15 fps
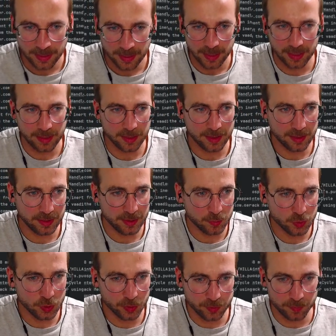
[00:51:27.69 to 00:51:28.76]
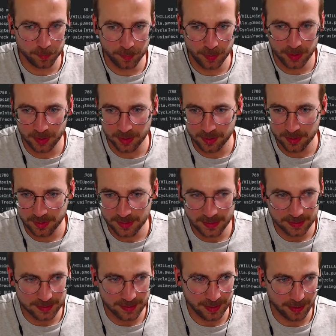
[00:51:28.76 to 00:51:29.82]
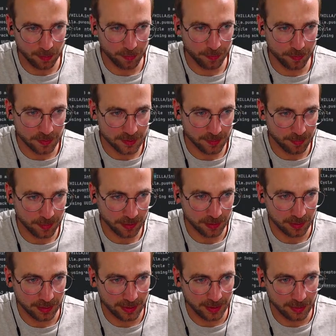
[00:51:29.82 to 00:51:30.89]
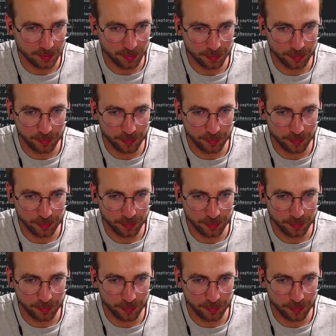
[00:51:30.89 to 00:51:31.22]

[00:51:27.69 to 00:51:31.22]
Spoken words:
It should be set health or something. Health.